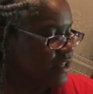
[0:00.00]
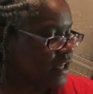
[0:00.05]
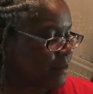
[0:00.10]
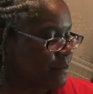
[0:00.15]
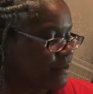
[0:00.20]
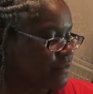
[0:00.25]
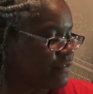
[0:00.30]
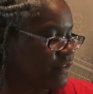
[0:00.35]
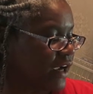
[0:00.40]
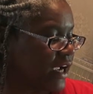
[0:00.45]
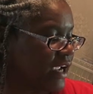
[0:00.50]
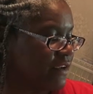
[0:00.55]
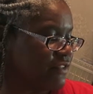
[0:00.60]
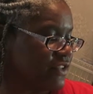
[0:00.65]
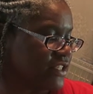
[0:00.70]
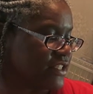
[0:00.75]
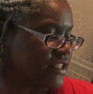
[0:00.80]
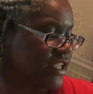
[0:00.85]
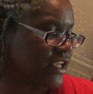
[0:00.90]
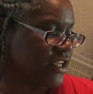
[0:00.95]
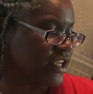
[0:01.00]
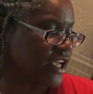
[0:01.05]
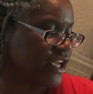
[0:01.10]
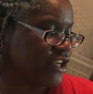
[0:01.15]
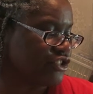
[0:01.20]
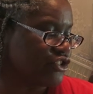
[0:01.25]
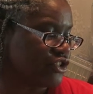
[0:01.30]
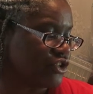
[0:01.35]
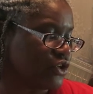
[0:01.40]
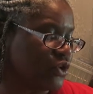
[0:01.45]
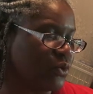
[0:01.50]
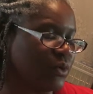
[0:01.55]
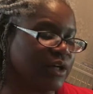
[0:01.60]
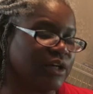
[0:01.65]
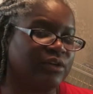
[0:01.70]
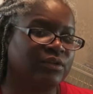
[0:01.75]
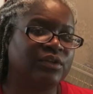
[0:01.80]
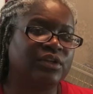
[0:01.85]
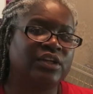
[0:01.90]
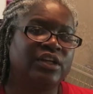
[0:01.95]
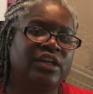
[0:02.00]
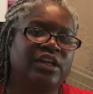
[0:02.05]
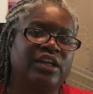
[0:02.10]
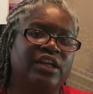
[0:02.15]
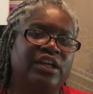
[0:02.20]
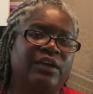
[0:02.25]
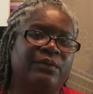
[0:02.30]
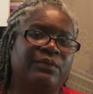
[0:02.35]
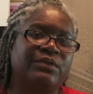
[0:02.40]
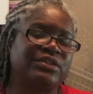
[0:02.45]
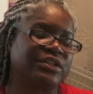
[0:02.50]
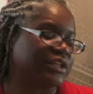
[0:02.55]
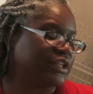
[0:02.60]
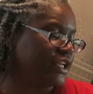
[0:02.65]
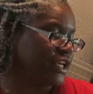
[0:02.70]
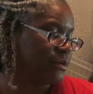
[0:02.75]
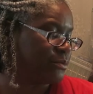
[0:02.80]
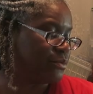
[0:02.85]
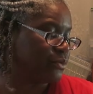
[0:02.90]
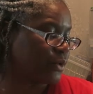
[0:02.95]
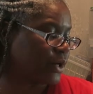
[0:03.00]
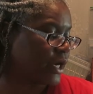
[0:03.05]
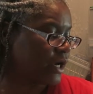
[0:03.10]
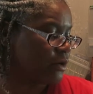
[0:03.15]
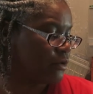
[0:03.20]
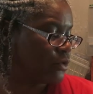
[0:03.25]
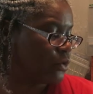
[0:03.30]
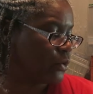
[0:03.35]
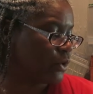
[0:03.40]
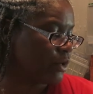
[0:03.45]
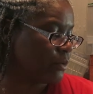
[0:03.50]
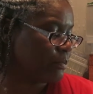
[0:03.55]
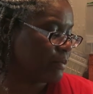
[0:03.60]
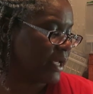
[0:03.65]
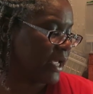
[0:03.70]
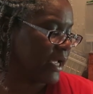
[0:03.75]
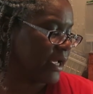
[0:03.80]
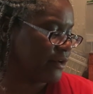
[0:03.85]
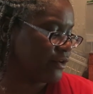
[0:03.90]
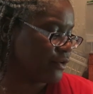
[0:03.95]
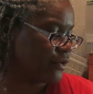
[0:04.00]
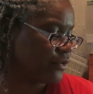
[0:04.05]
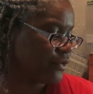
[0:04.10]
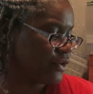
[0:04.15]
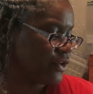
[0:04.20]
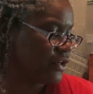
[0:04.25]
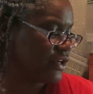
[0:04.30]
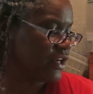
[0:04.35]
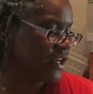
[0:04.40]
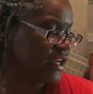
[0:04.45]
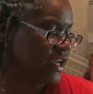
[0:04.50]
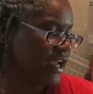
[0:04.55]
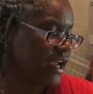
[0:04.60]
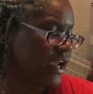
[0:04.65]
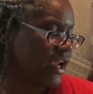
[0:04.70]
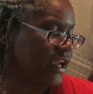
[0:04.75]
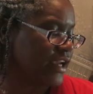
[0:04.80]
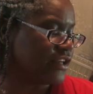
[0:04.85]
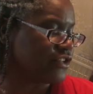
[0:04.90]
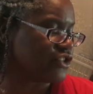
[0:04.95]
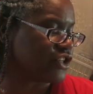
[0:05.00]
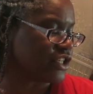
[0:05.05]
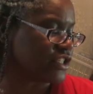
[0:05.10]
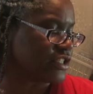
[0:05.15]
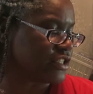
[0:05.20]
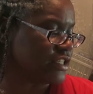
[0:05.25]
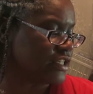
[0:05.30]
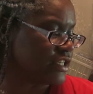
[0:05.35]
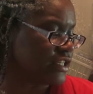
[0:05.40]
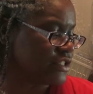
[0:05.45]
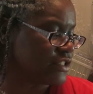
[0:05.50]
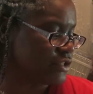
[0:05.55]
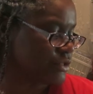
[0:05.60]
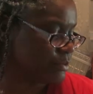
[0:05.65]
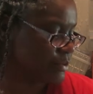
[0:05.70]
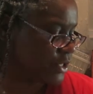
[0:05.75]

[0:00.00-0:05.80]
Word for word: Number five is staycation quilt. It was a Lynn Brown quilt pattern. It just needs to